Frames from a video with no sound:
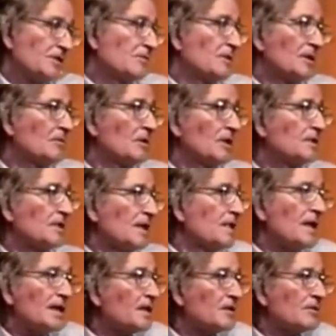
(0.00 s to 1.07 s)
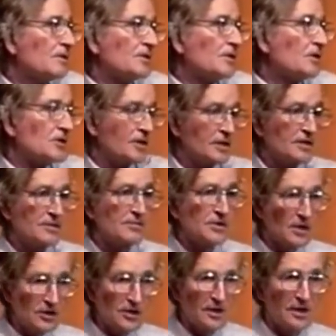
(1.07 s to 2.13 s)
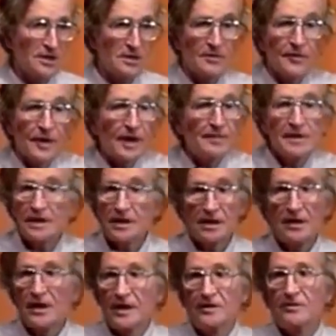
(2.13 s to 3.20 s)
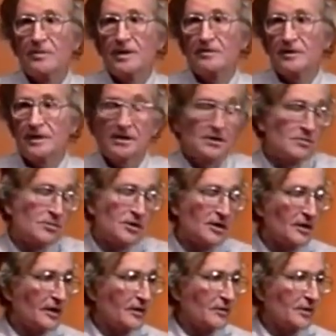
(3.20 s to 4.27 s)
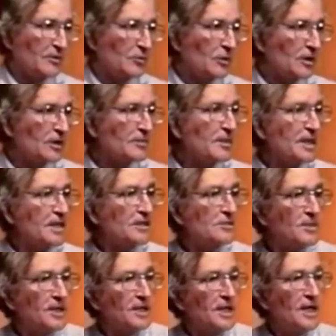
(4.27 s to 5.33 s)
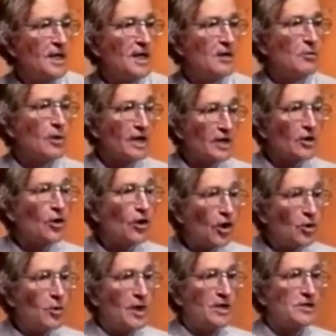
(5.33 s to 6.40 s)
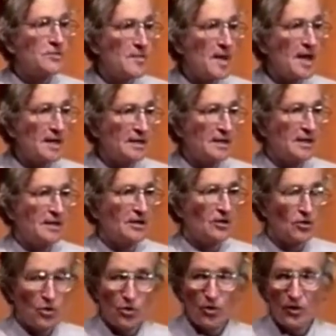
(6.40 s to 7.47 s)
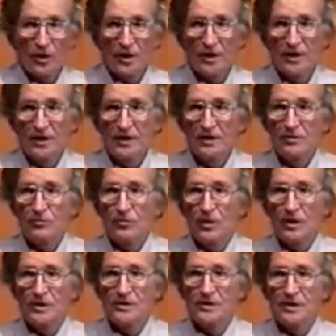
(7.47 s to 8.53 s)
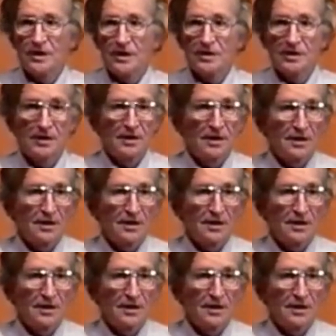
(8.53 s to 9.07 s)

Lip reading: That's what it was. It had nothing to do with socialism. Socialism, I mean, you can argue about what, there's no point arguing what the word means, but what it always meant at the core was that